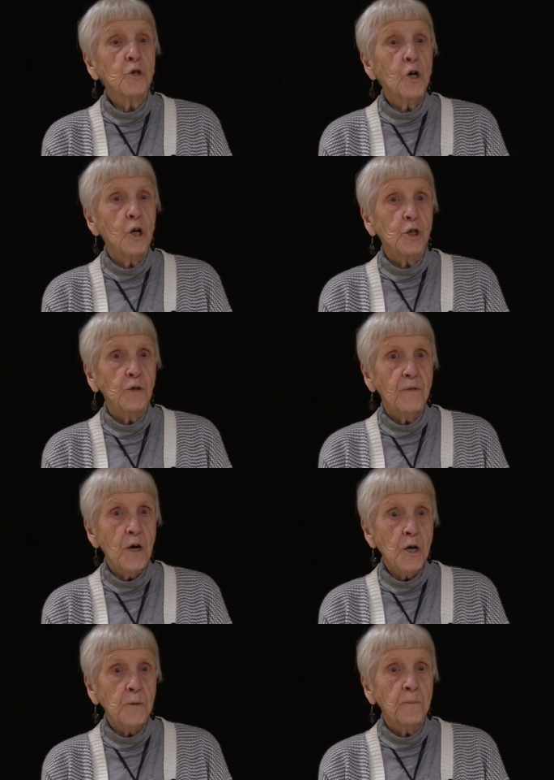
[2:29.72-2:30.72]
College of
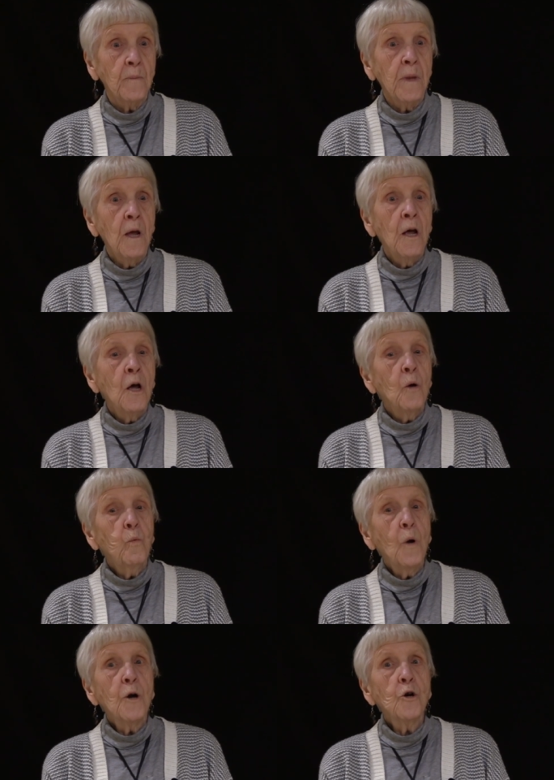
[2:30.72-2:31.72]
Art,
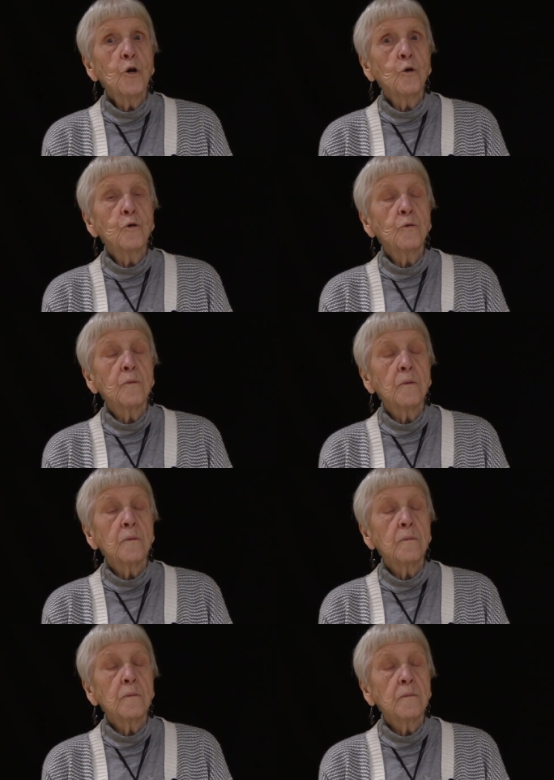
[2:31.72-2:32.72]
where her
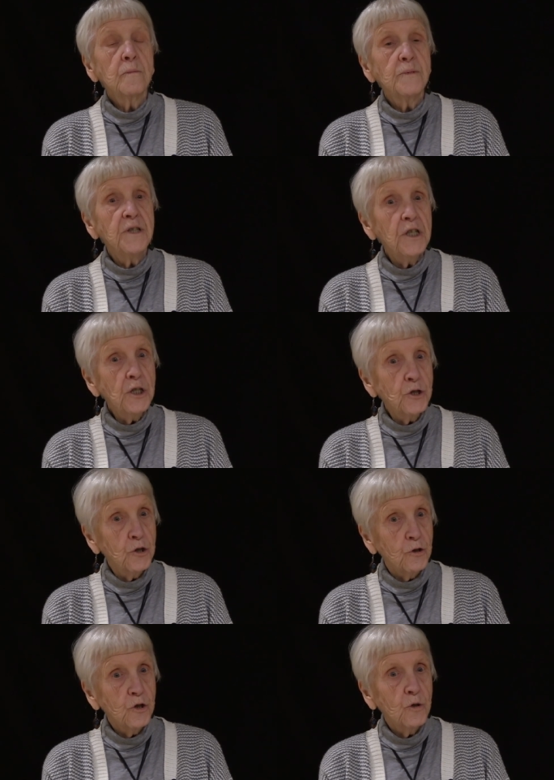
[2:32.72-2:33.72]

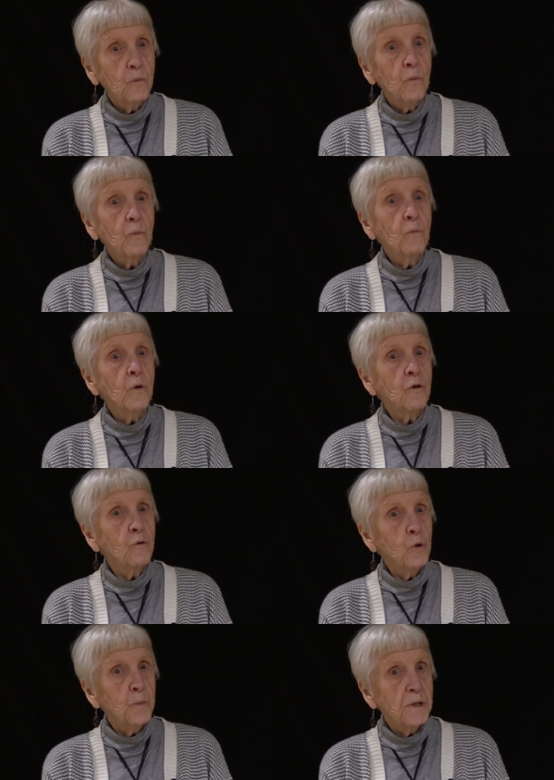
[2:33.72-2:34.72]
teachers were a
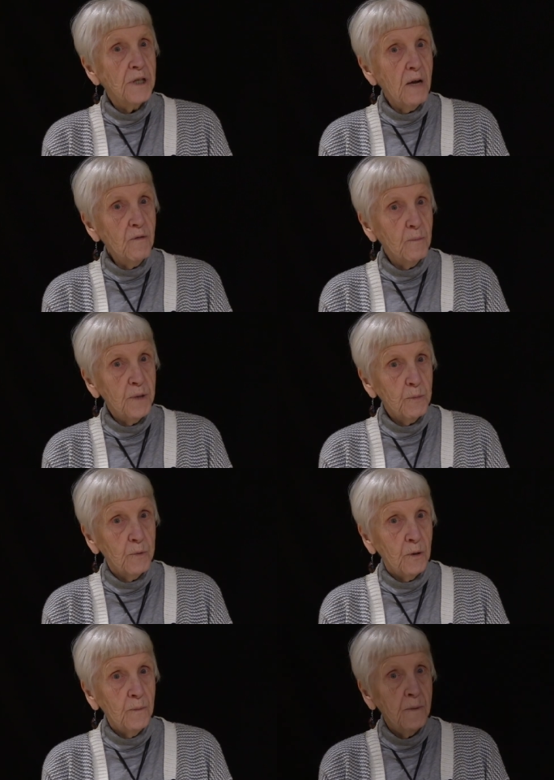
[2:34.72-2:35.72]
group of seven
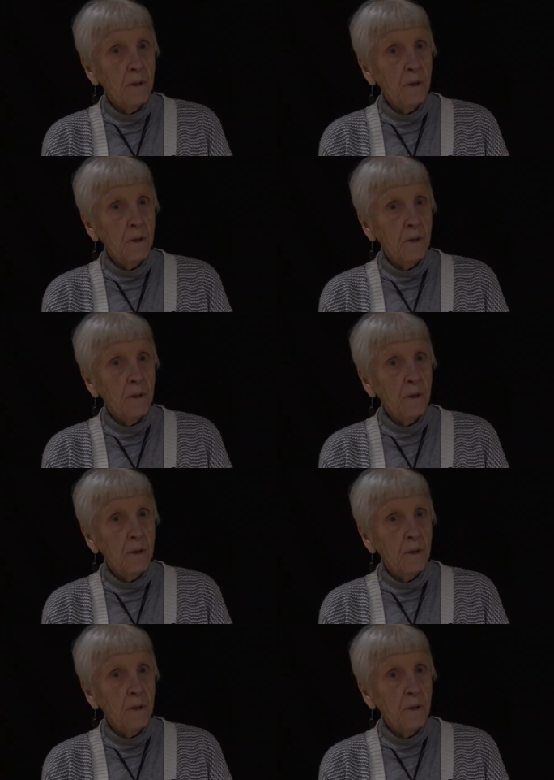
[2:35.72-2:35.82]
people.